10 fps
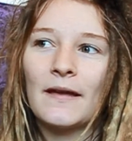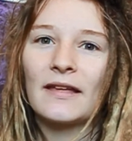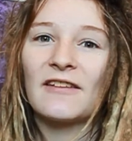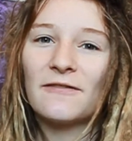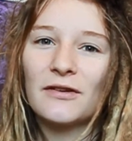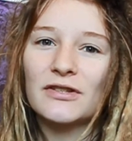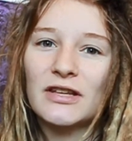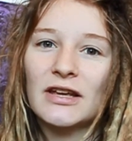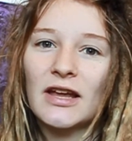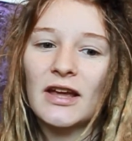it feels
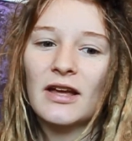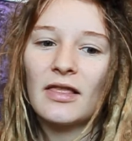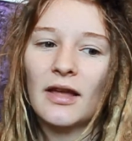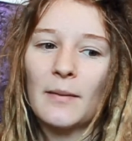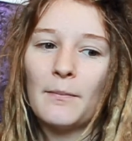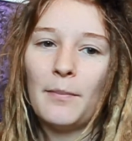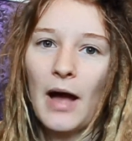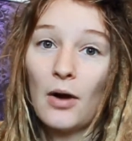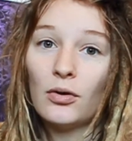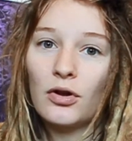like a
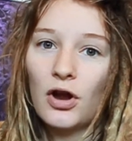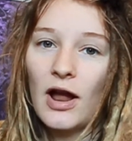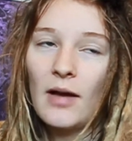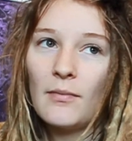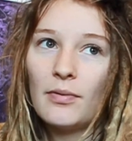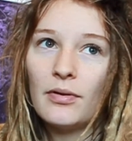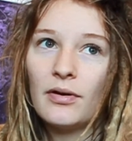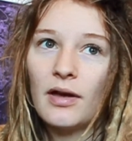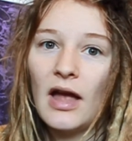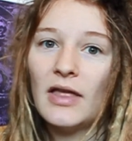bowel cramp
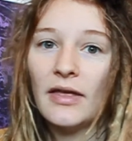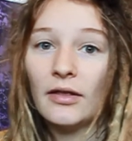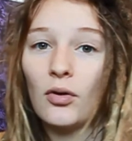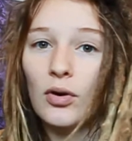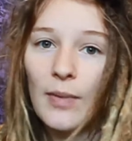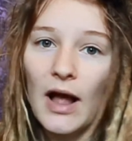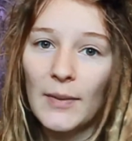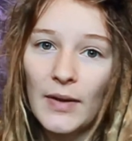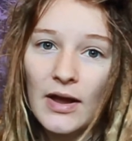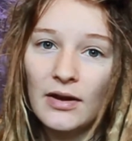and then lower
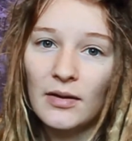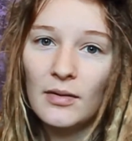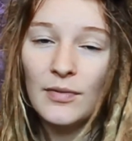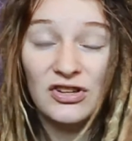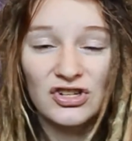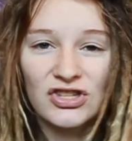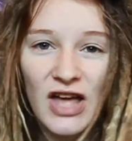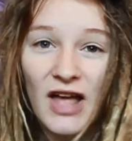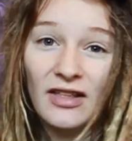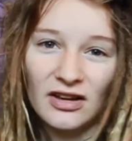back pain, but just
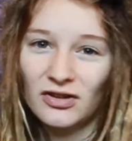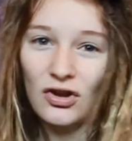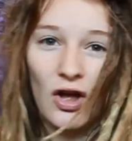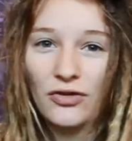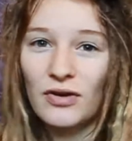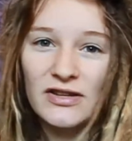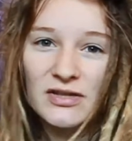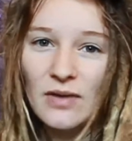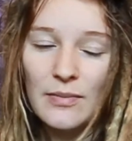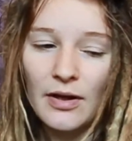that, like not the rest
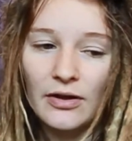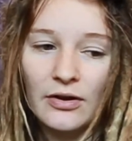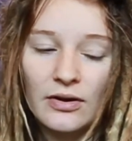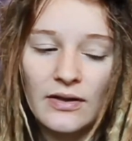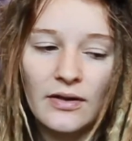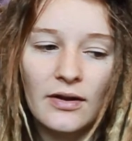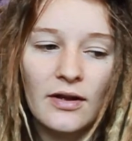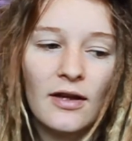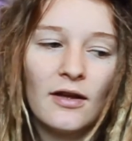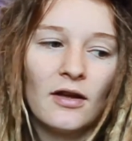of my belly or anything.
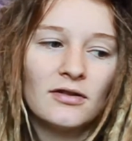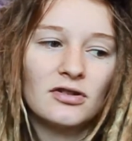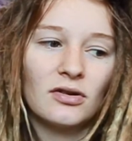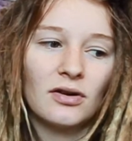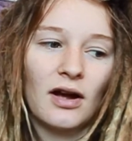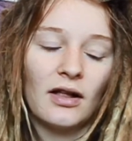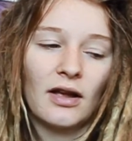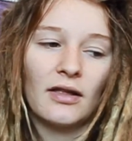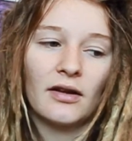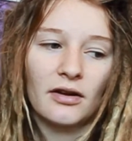So I'll
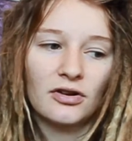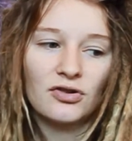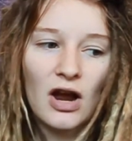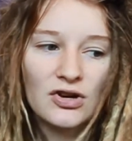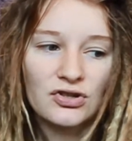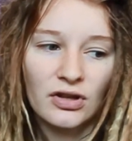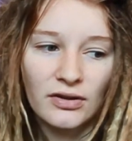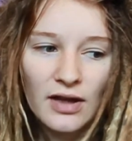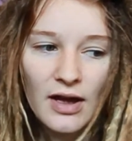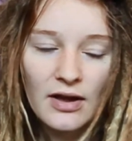get like a contraction
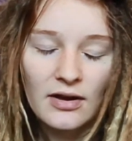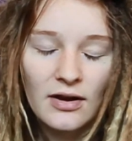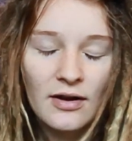like that.